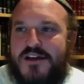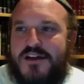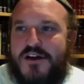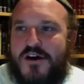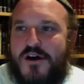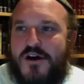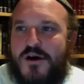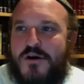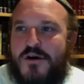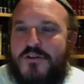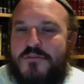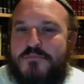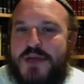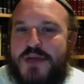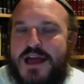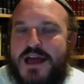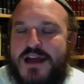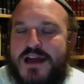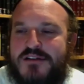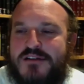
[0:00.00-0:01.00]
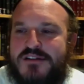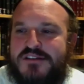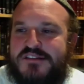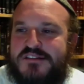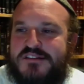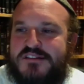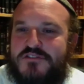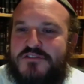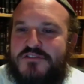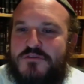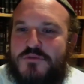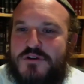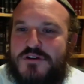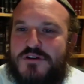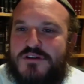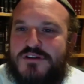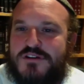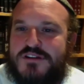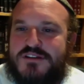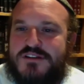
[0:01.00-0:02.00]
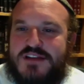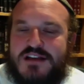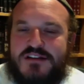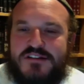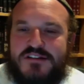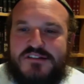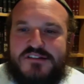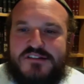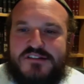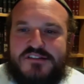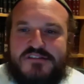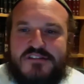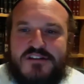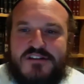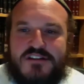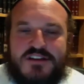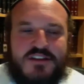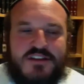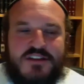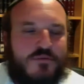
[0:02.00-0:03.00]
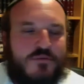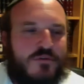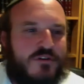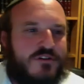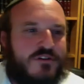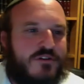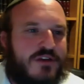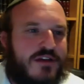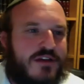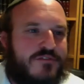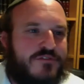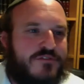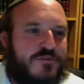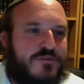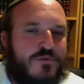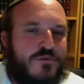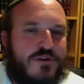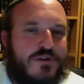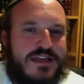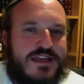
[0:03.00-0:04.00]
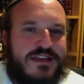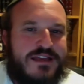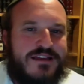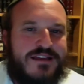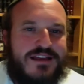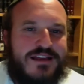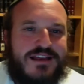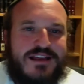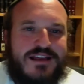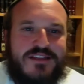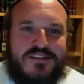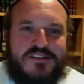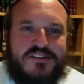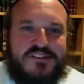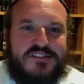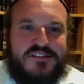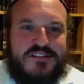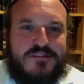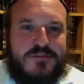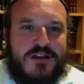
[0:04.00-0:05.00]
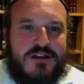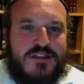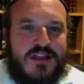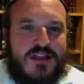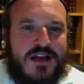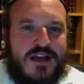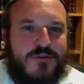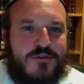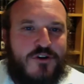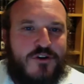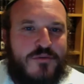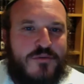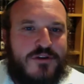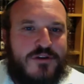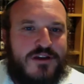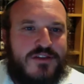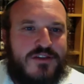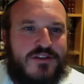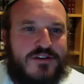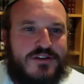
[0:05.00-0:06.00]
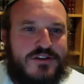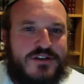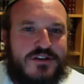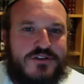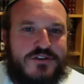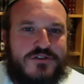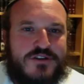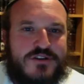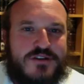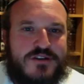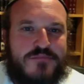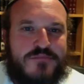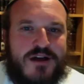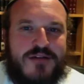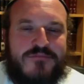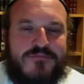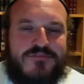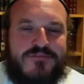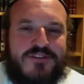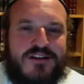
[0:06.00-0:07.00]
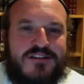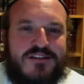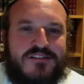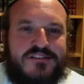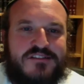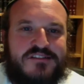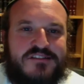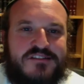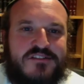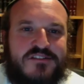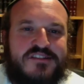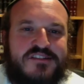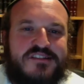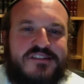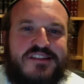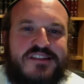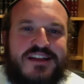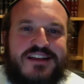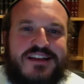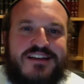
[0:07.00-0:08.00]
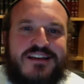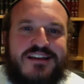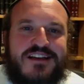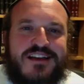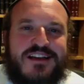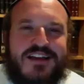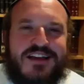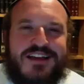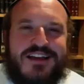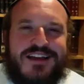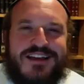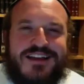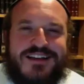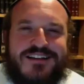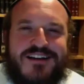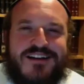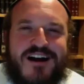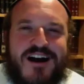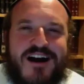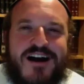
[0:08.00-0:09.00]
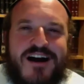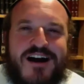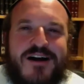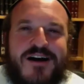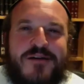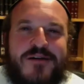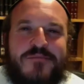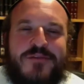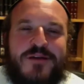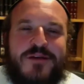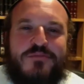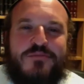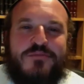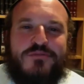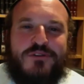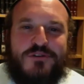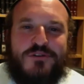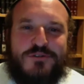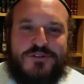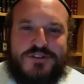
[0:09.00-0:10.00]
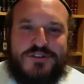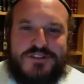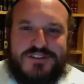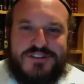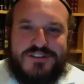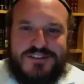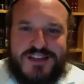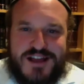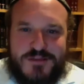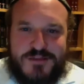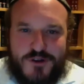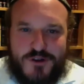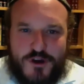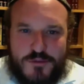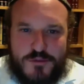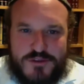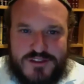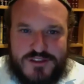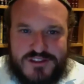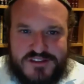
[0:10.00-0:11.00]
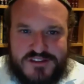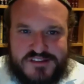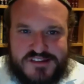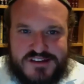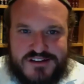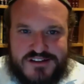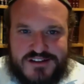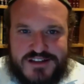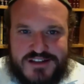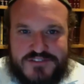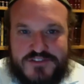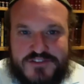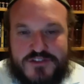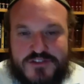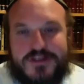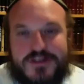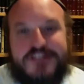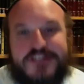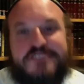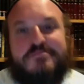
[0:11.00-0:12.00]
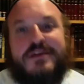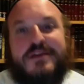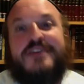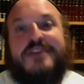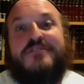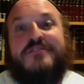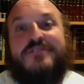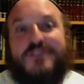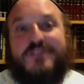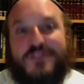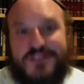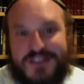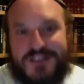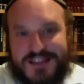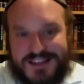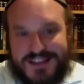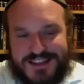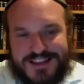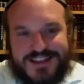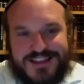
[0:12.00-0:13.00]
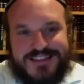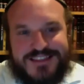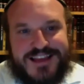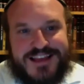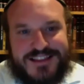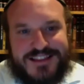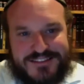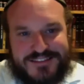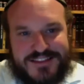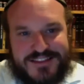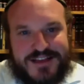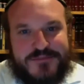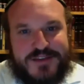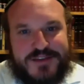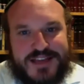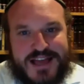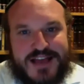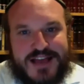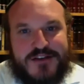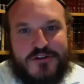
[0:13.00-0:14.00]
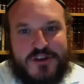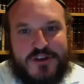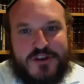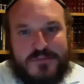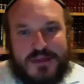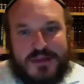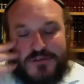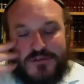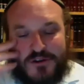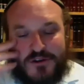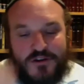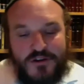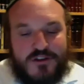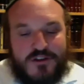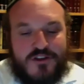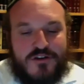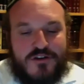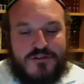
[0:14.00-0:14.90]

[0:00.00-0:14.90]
all the parents of the world in Eretz Yisrael and in the world don't have to worry this year about Lag BaOmer and their children and bonfires. So there's this like calm approach to Lag BaOmer this year, even though it is painful that we can't go to Meron. Although